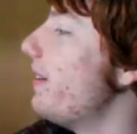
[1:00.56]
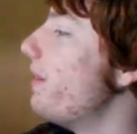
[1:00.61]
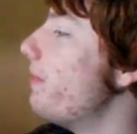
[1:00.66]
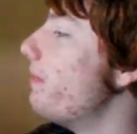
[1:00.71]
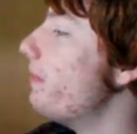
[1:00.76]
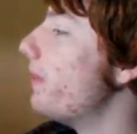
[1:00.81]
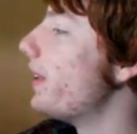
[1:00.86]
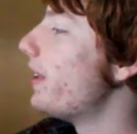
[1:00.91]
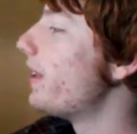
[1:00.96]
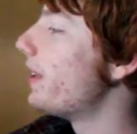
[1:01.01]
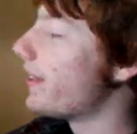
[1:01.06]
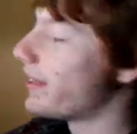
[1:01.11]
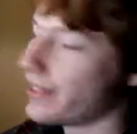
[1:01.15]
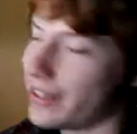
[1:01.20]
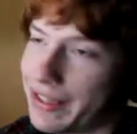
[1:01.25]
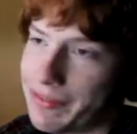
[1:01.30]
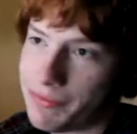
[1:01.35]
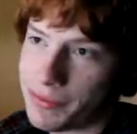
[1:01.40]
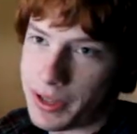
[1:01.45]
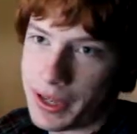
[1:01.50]
but at the
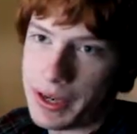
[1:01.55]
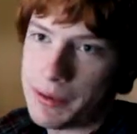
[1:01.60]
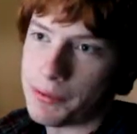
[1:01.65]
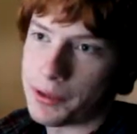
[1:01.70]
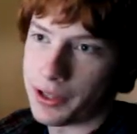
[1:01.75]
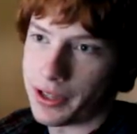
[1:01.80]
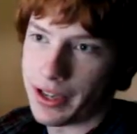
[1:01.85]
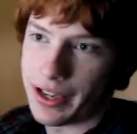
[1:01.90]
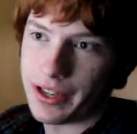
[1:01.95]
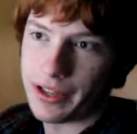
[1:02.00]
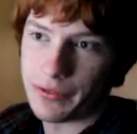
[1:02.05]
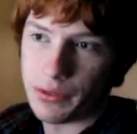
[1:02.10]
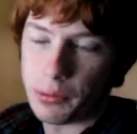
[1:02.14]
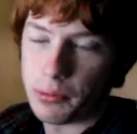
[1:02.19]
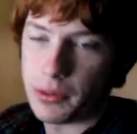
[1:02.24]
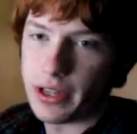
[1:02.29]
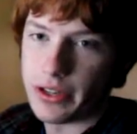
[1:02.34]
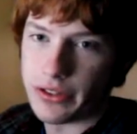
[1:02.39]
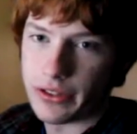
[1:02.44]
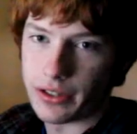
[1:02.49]
same time, they're kind of
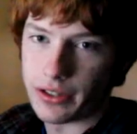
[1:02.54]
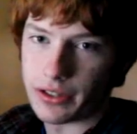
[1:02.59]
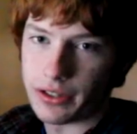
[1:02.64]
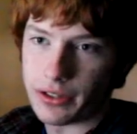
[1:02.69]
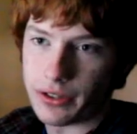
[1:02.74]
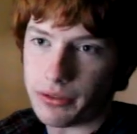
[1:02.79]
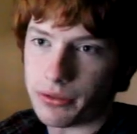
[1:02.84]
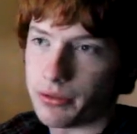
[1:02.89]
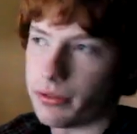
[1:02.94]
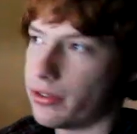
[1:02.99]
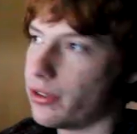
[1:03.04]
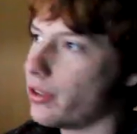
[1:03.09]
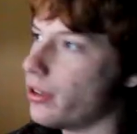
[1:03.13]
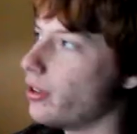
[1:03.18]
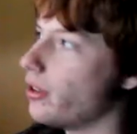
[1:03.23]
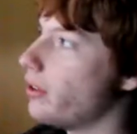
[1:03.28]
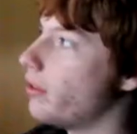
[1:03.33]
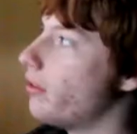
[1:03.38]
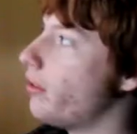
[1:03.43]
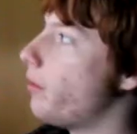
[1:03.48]
amazing too
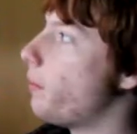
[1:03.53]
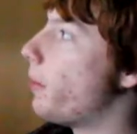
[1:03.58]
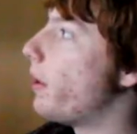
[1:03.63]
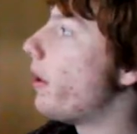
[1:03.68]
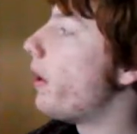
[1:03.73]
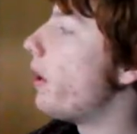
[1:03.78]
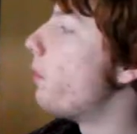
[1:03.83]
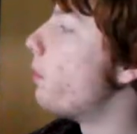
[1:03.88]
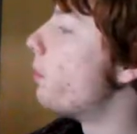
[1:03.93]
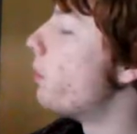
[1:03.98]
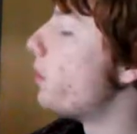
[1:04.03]
but